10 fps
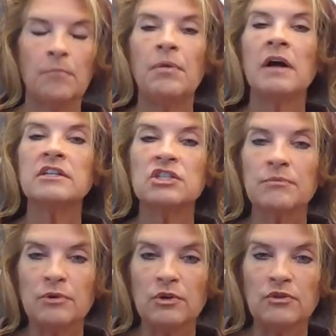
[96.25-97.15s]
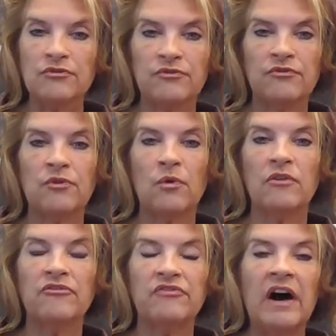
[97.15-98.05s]
punishable
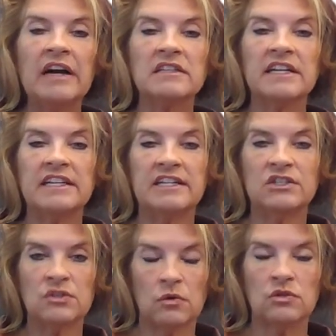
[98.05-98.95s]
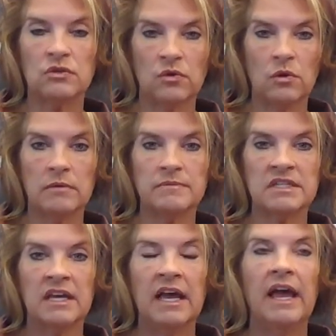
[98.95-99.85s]
for violating social norms.
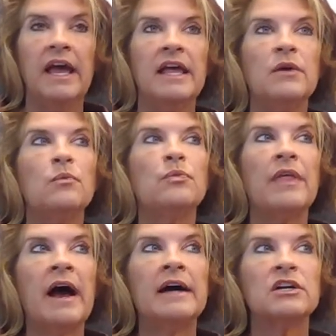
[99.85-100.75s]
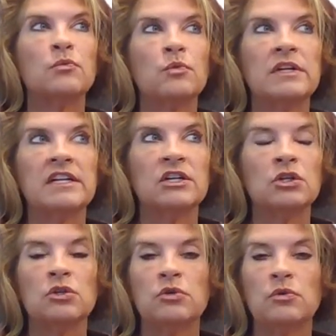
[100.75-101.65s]
That would
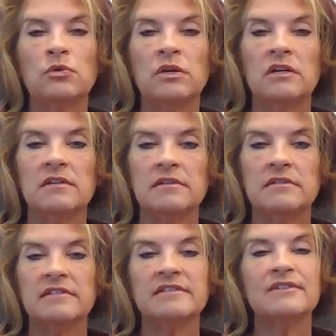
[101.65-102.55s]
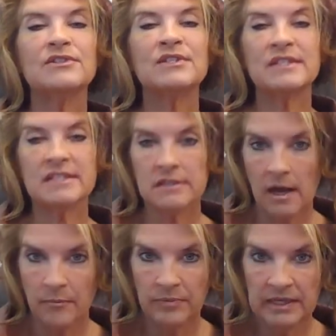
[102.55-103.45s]
include
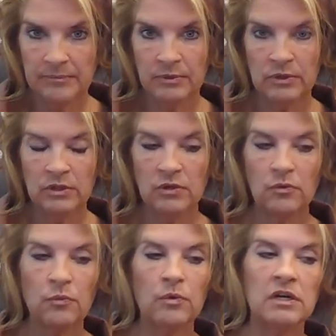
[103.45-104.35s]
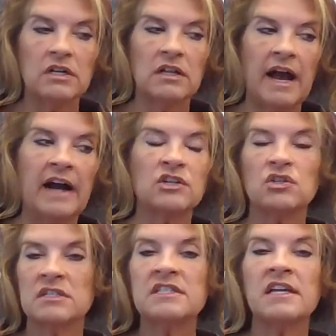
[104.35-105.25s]
some people will
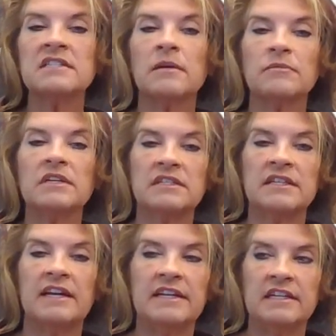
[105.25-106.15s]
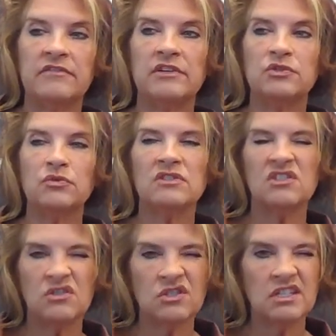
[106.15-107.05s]
actually say something to that individual.
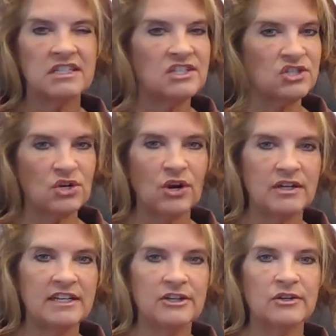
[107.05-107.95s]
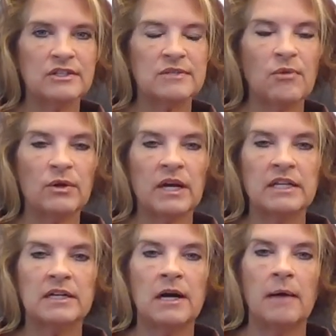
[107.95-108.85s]
It's usually a snarky or a smart
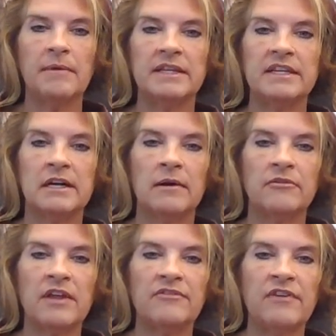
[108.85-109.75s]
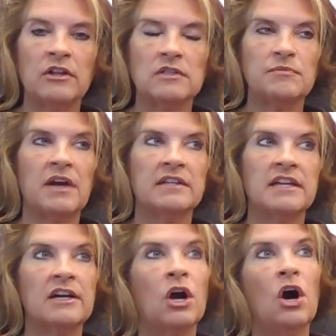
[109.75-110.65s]
aleck comment that follows behind,
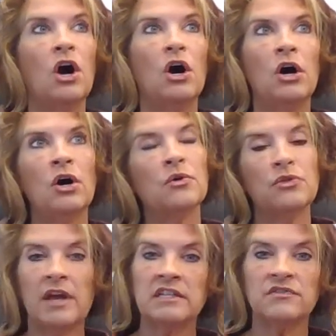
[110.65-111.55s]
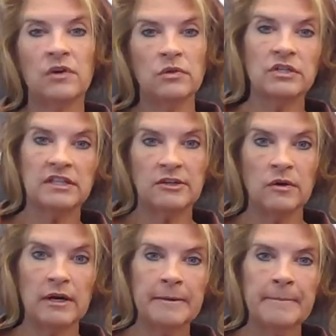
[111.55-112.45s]
like, "Oh, thanks for holding the
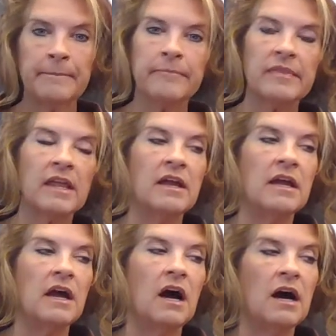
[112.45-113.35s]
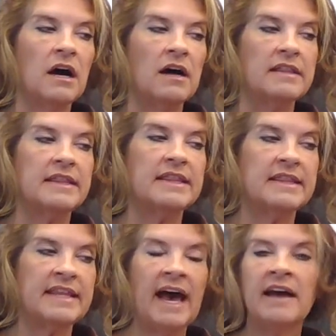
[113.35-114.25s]
door."
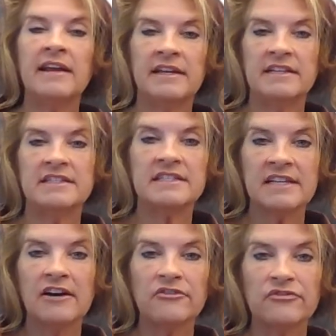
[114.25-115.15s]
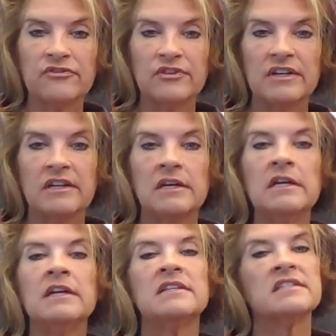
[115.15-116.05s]
That in itself
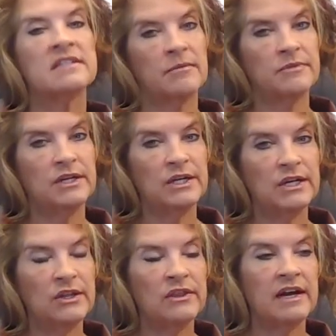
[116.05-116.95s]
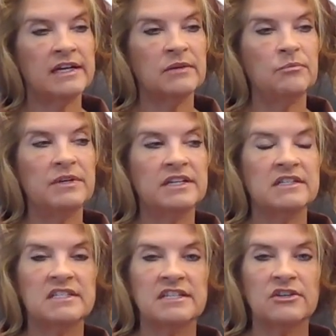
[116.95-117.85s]
is something that can be
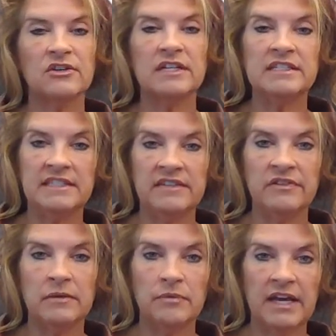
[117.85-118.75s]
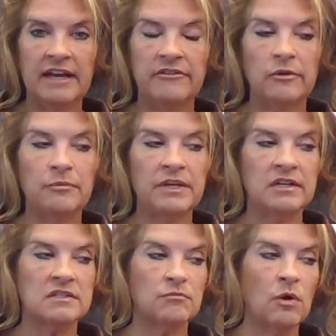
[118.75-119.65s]
considered deviant behavior,
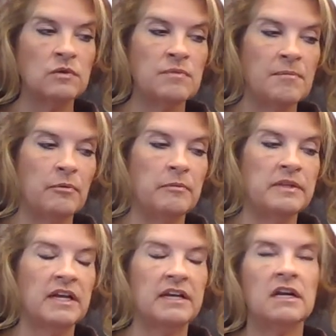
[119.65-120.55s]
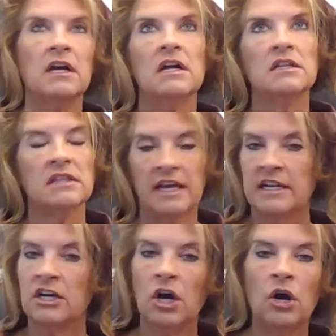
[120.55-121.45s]
because most people will be like, let
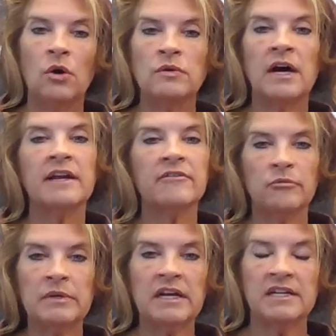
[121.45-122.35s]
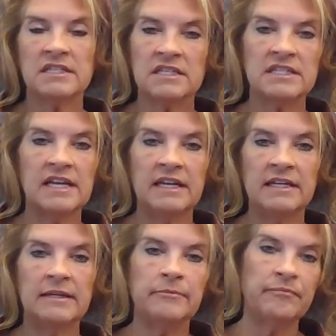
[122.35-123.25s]
it go, not everybody has the
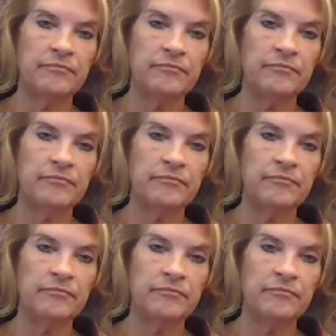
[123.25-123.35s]
same